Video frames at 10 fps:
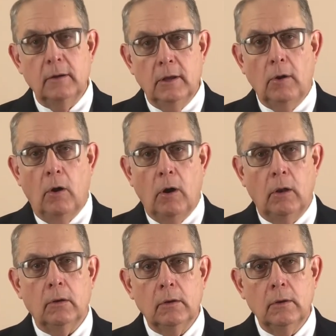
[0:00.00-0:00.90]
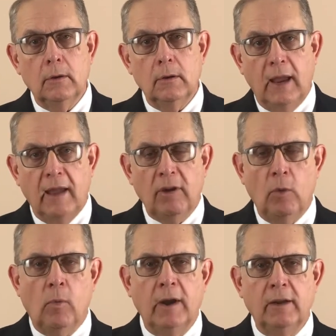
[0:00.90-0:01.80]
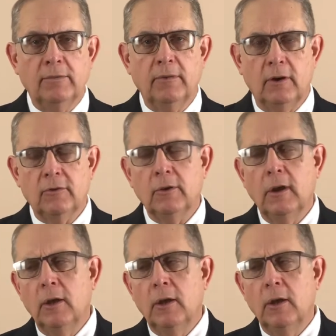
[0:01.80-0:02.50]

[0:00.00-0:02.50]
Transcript: can all have a white finish.